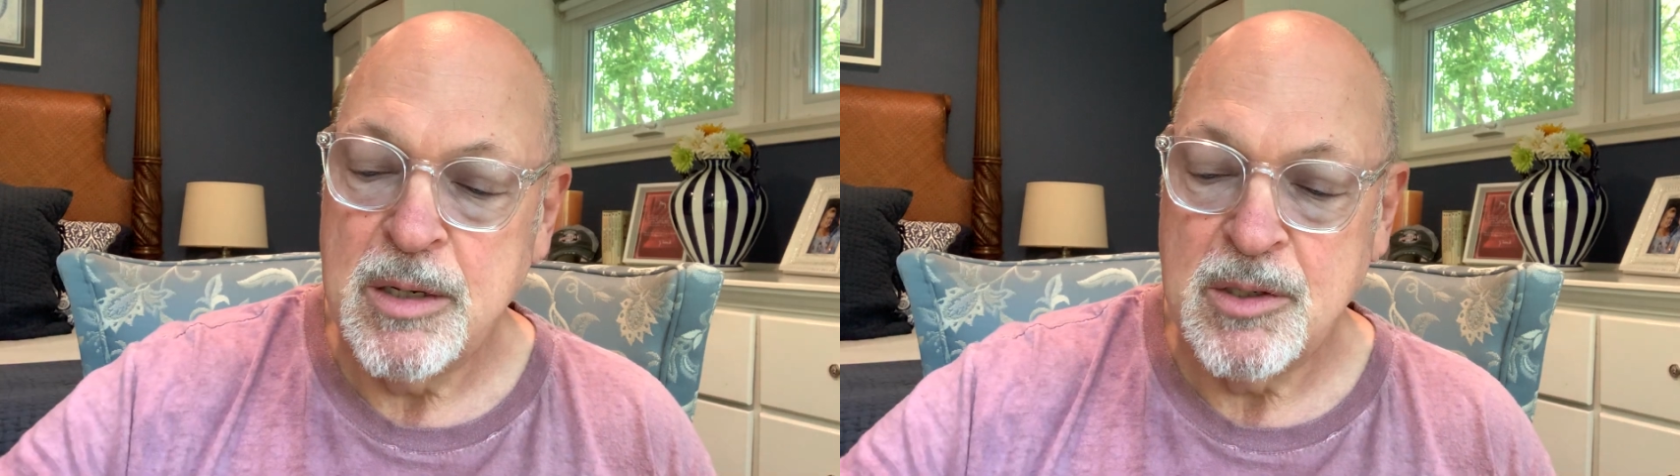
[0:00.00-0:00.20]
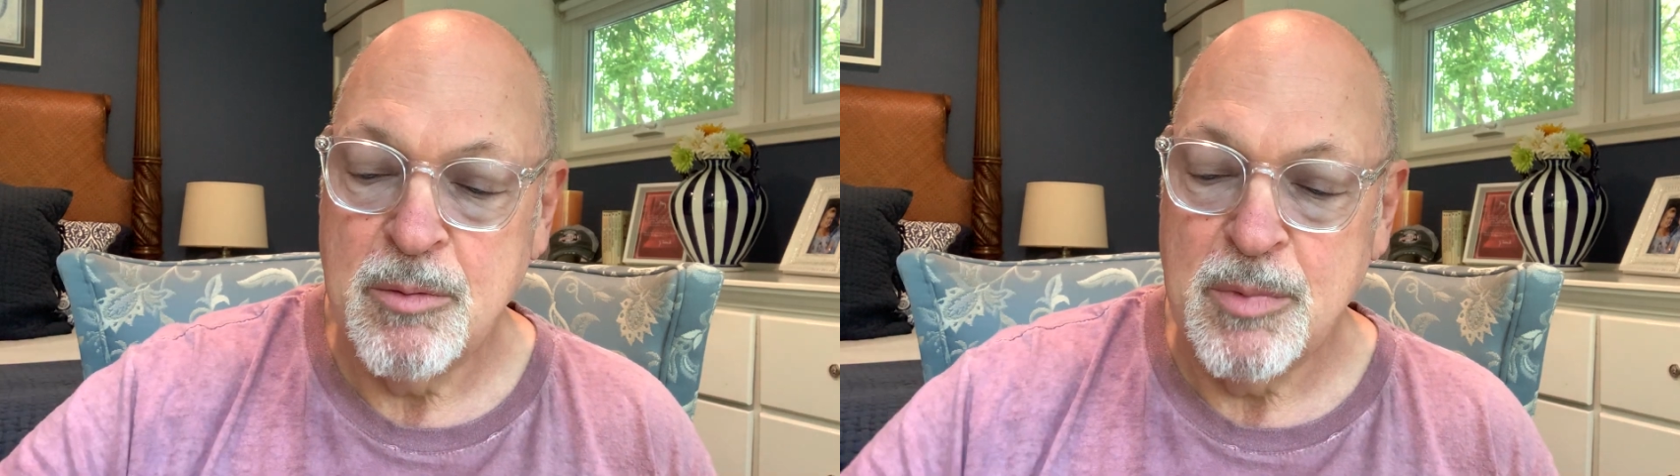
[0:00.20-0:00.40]

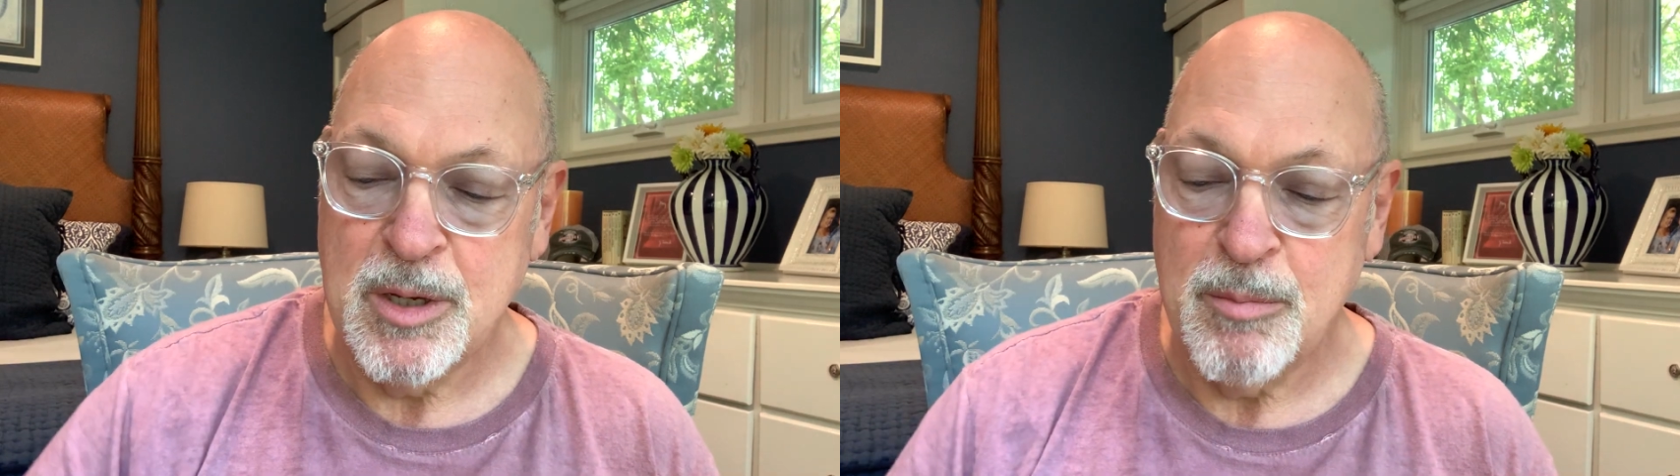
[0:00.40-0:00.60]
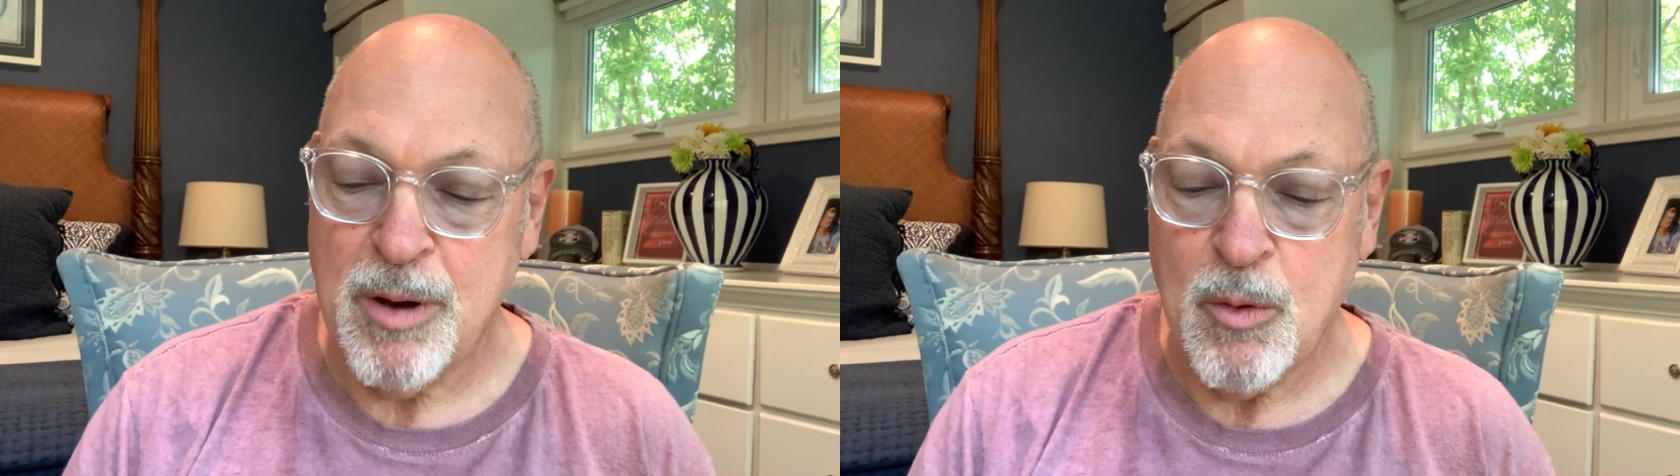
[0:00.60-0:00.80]
to
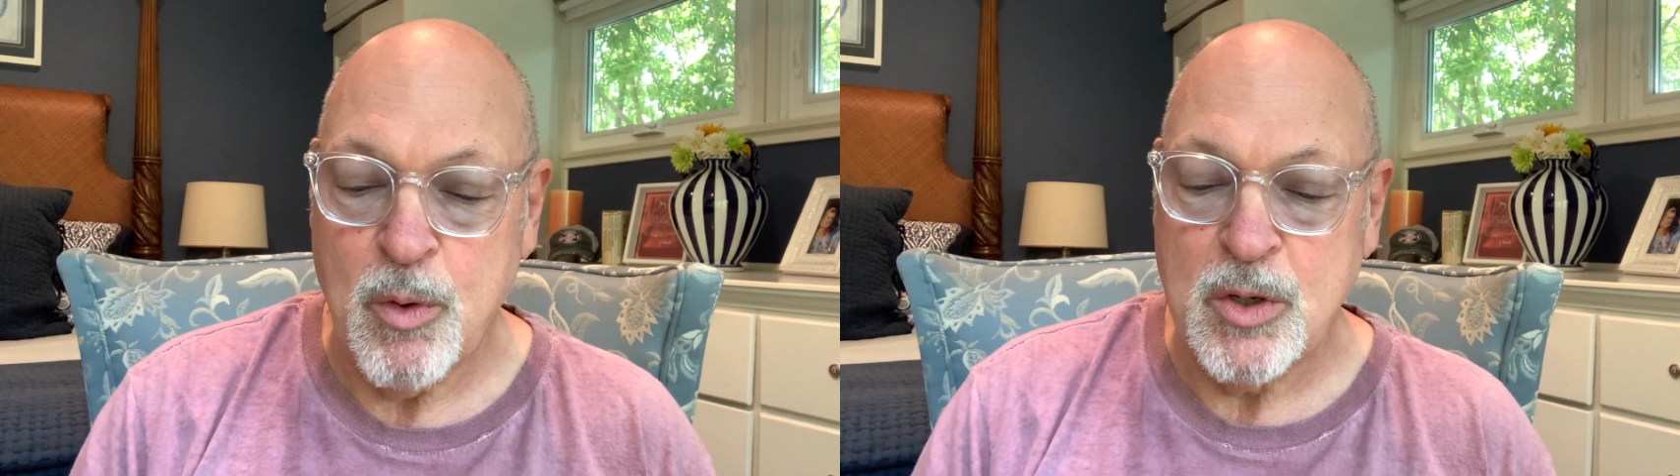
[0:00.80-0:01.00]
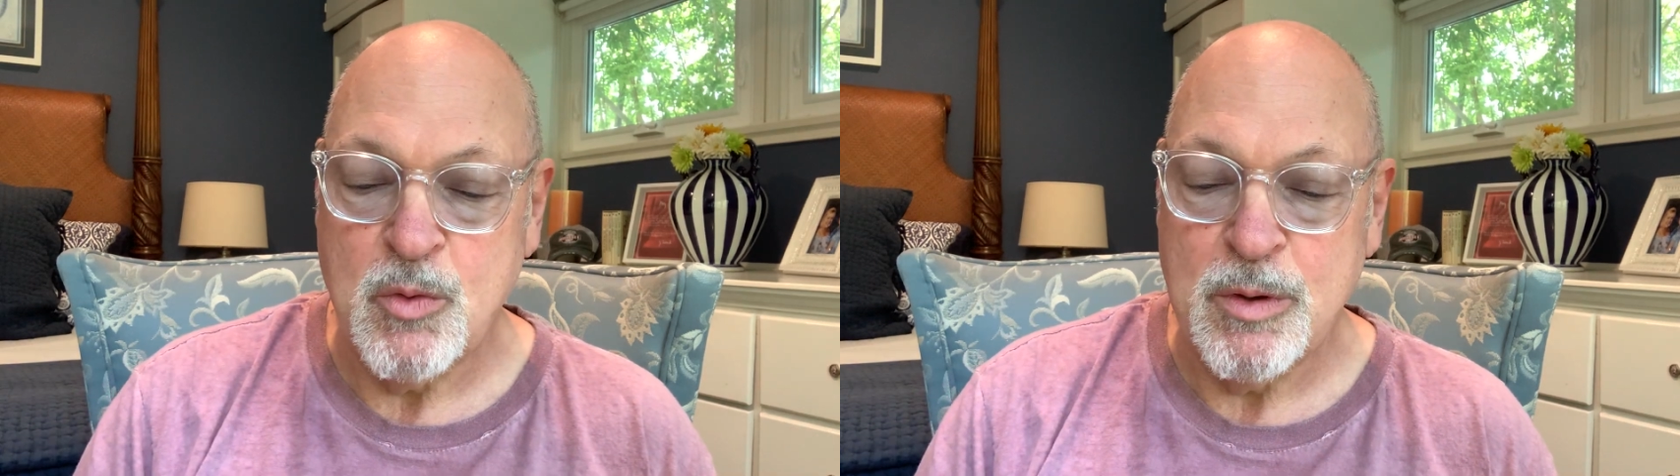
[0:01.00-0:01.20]
men by
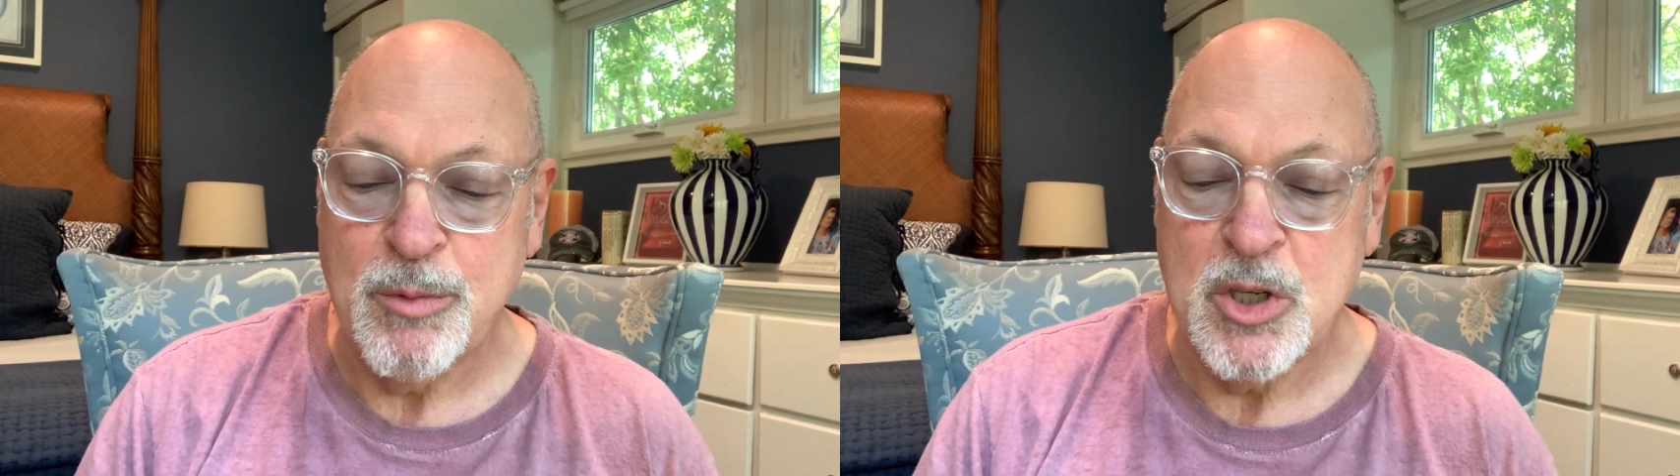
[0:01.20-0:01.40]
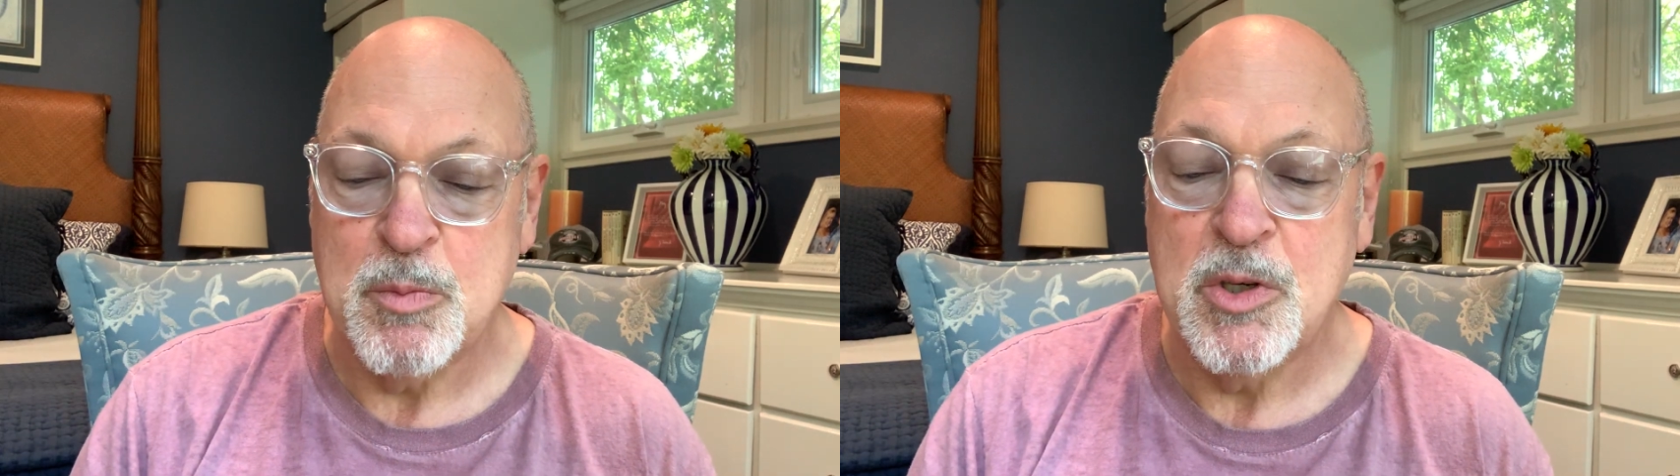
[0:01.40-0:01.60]
which we
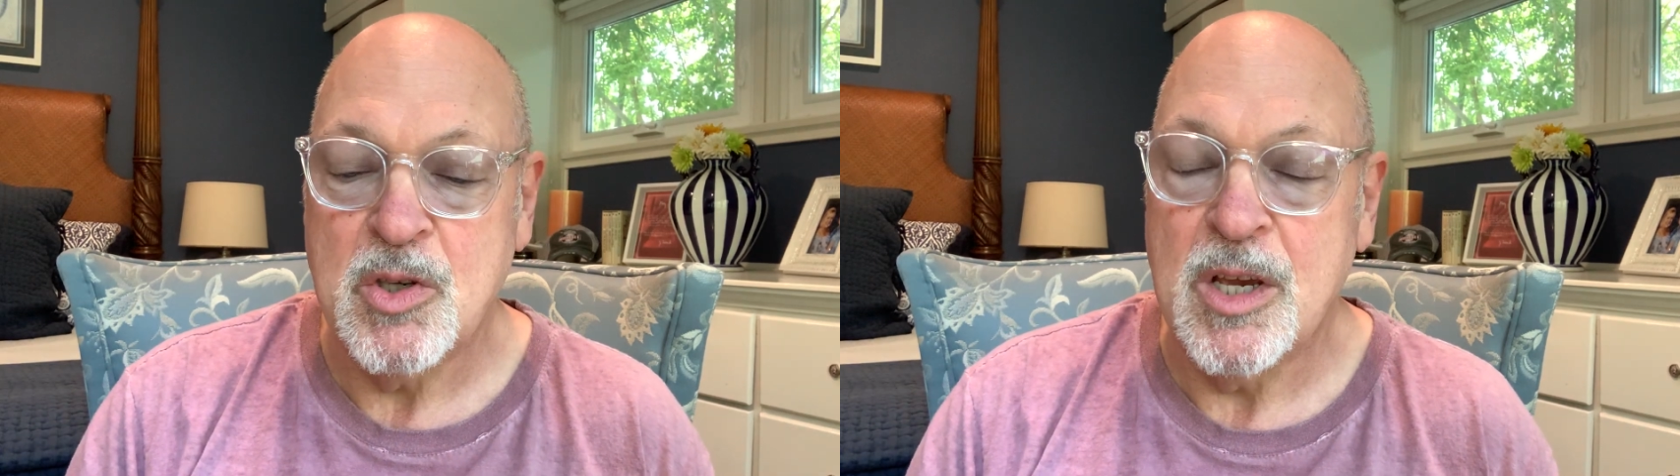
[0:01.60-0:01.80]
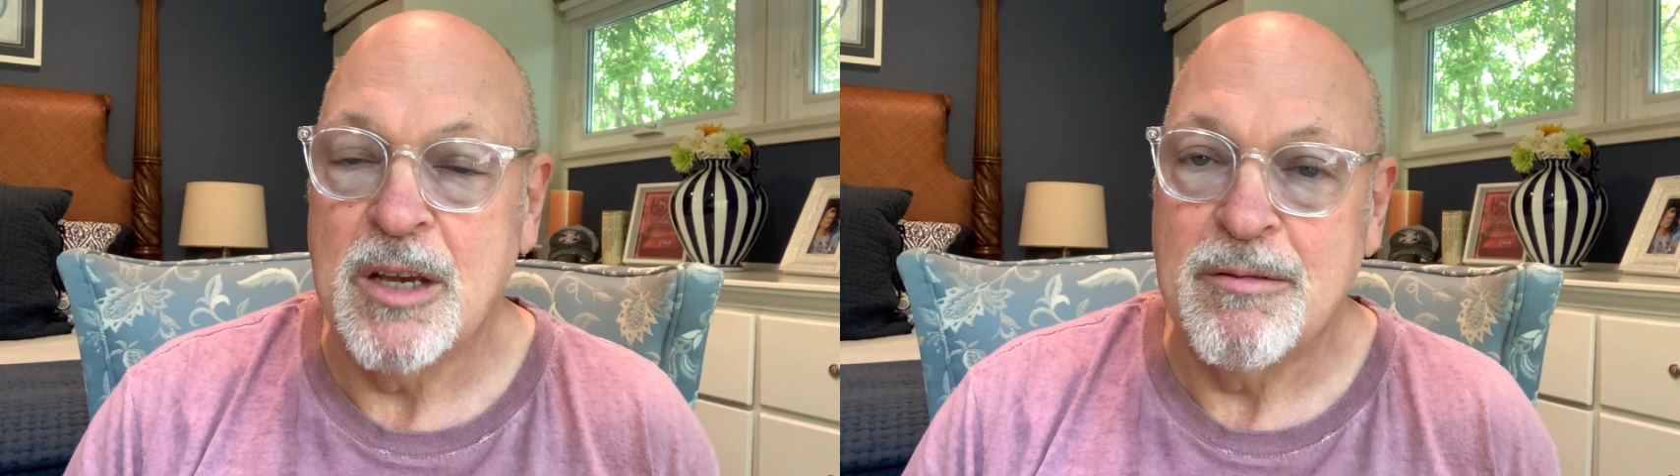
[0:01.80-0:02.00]
must be
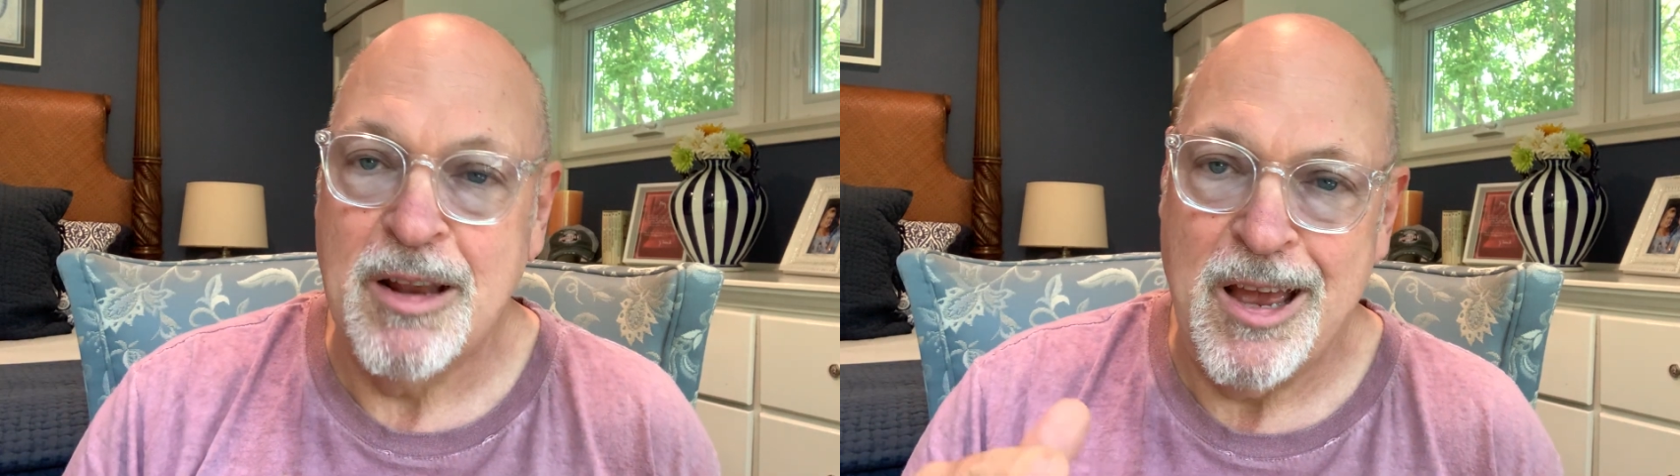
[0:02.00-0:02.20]
saved.